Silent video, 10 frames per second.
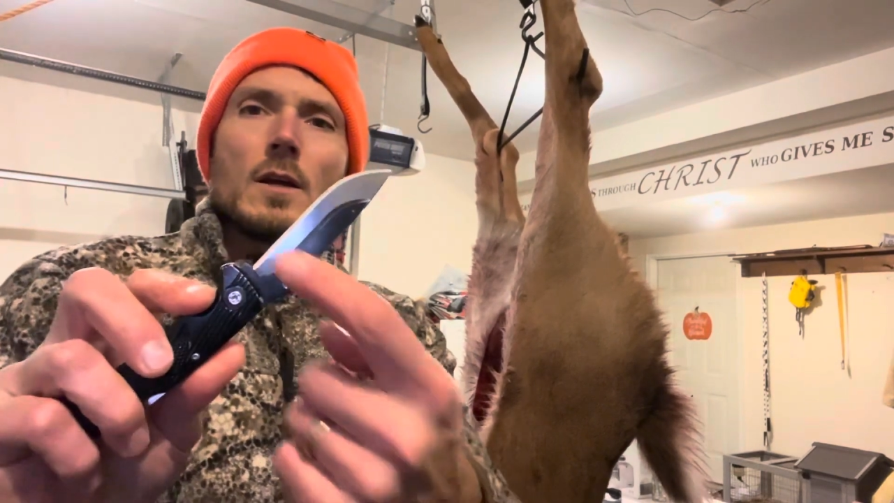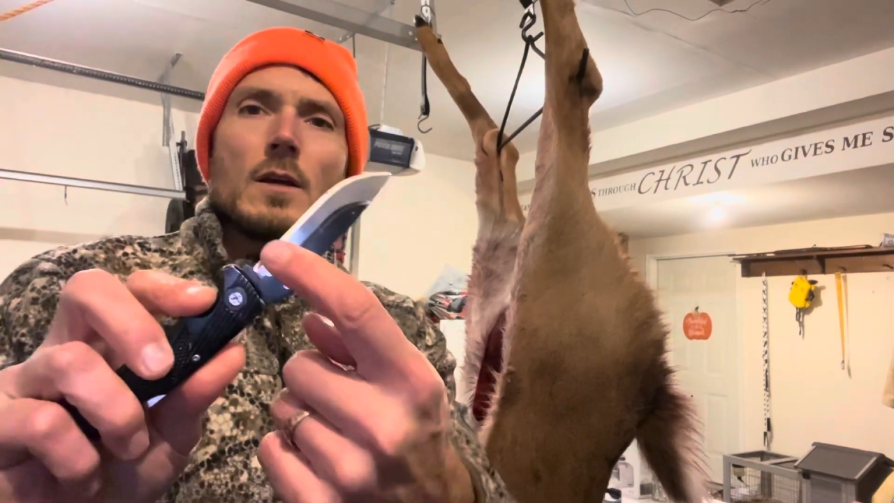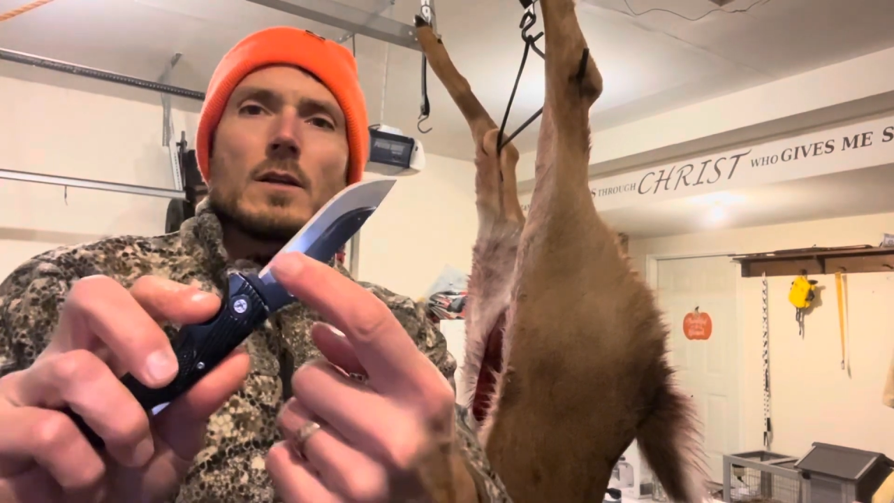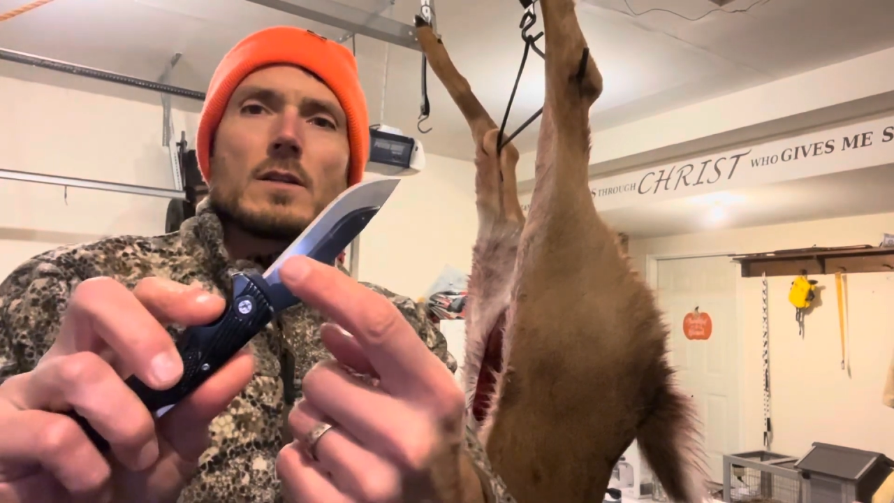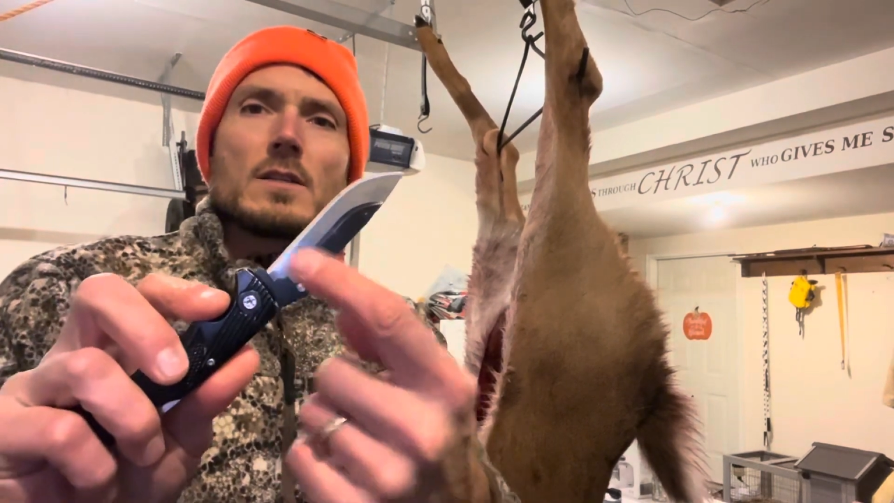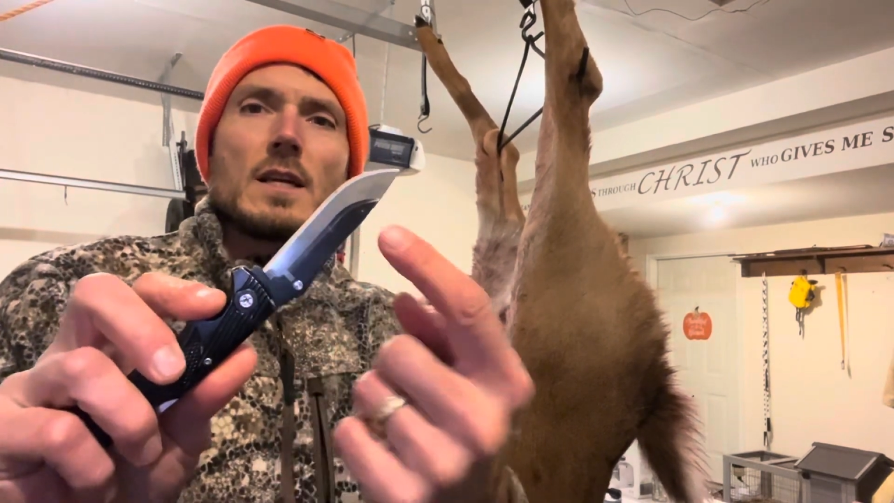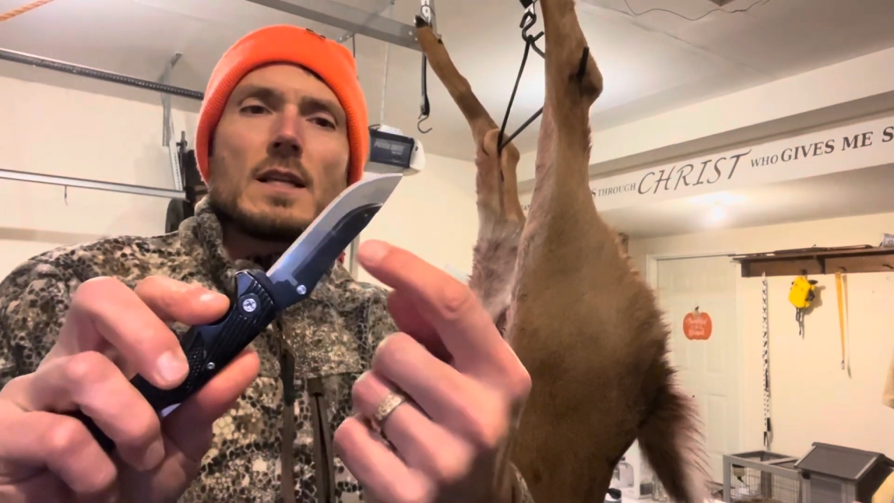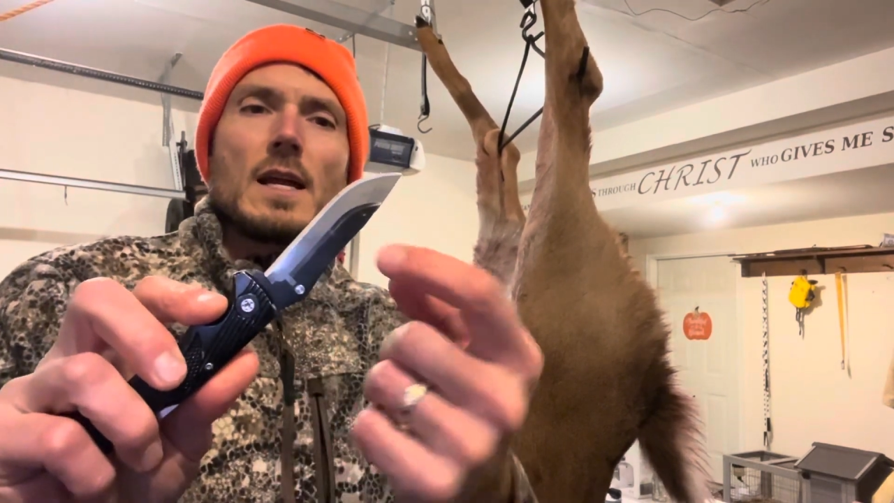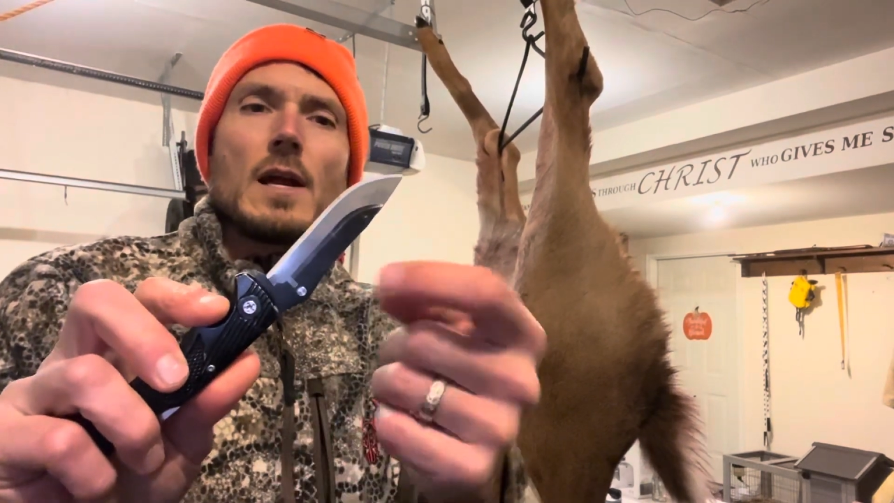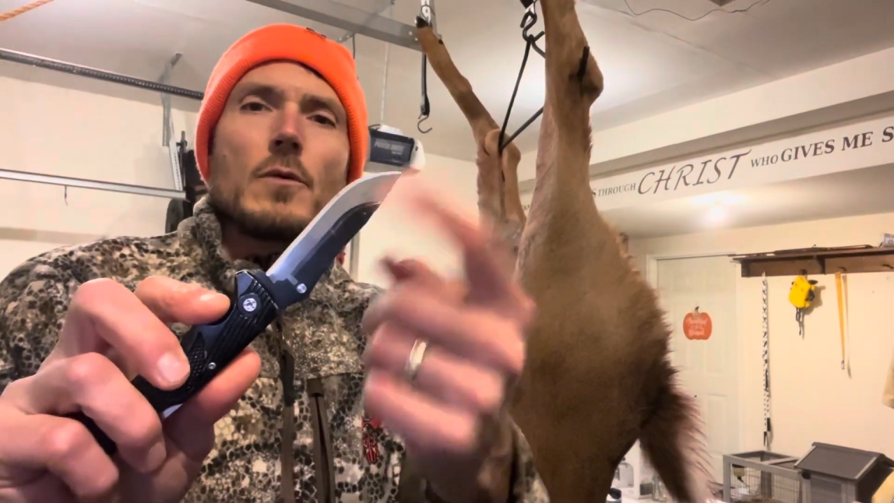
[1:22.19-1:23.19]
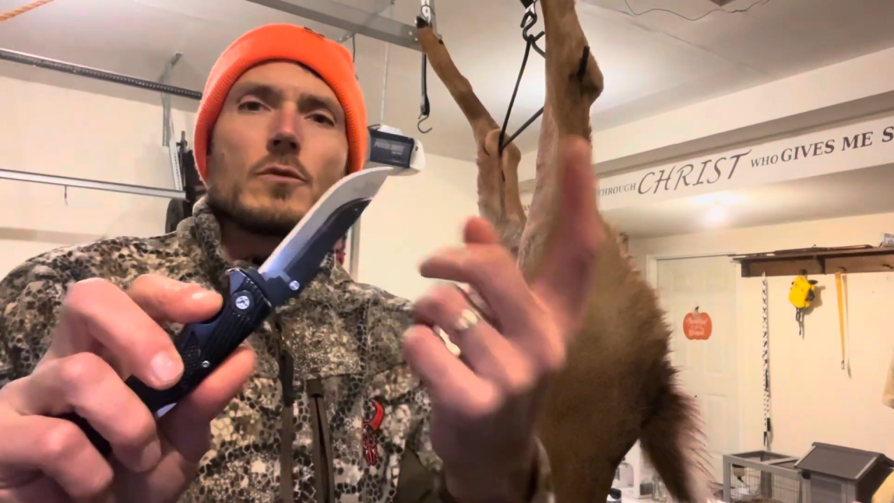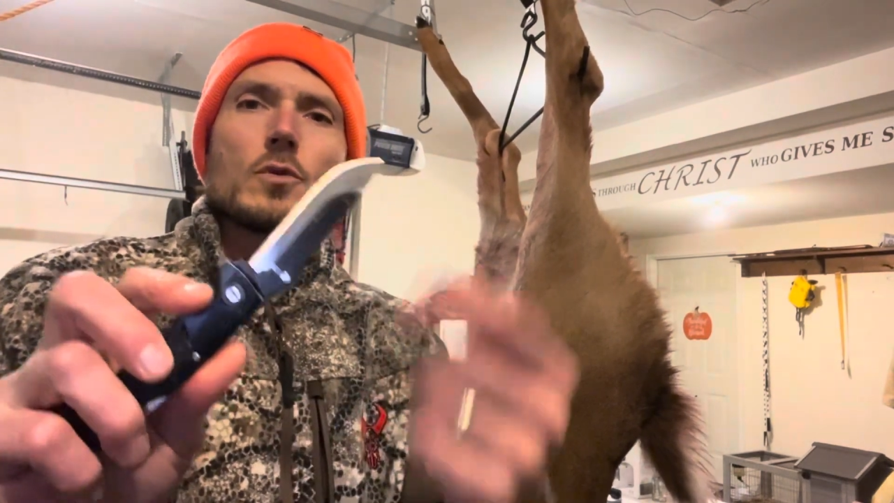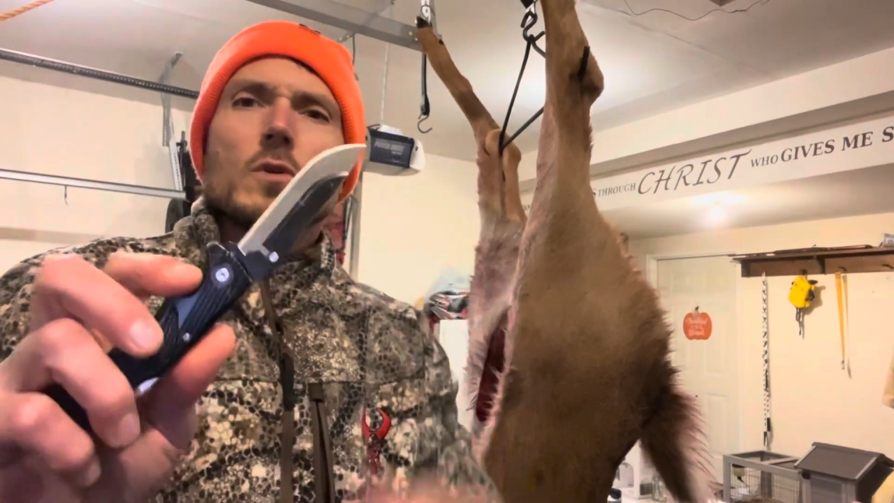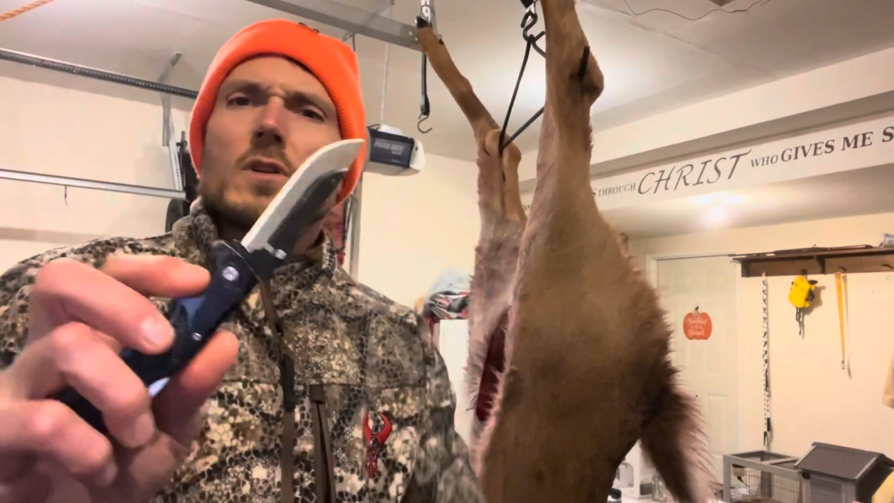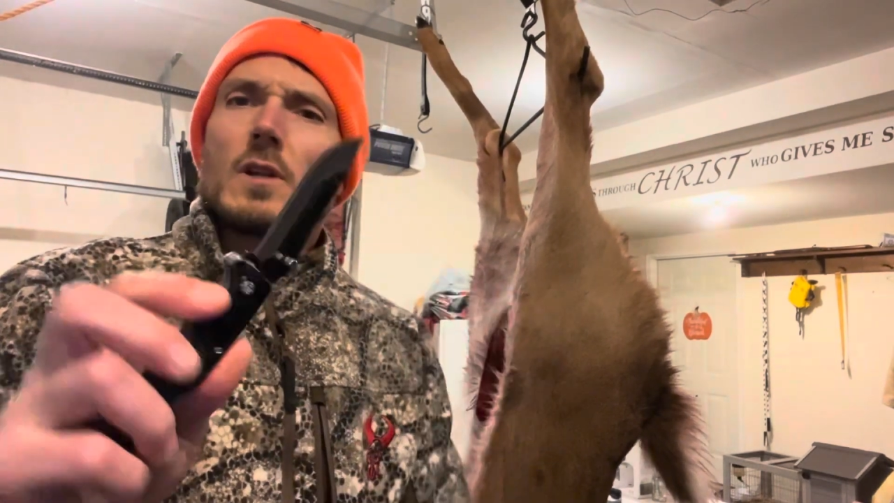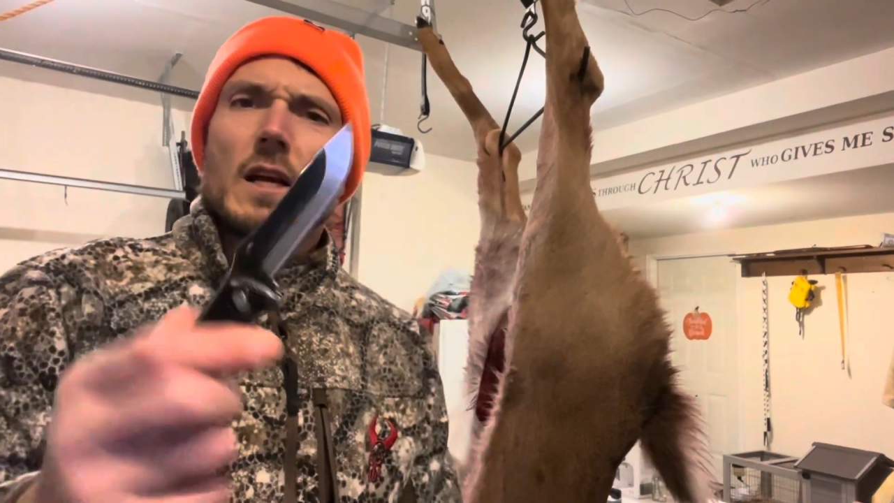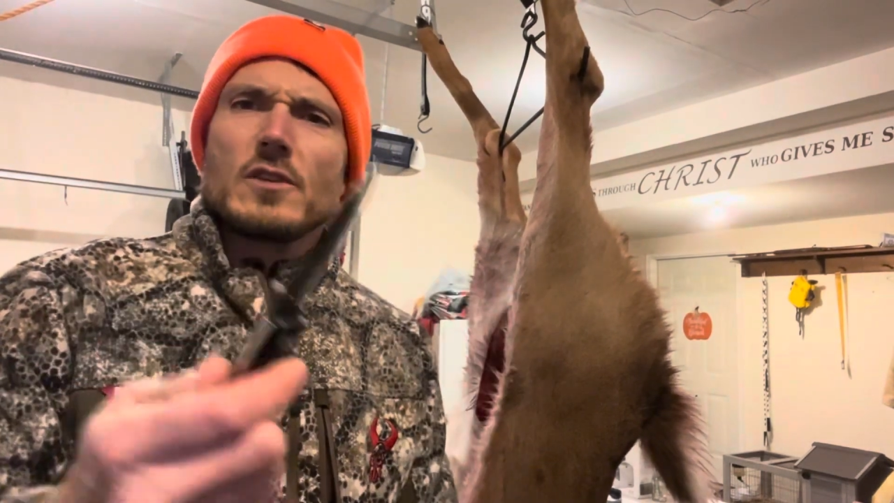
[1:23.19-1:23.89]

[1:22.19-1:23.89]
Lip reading: You can just take that out. They're like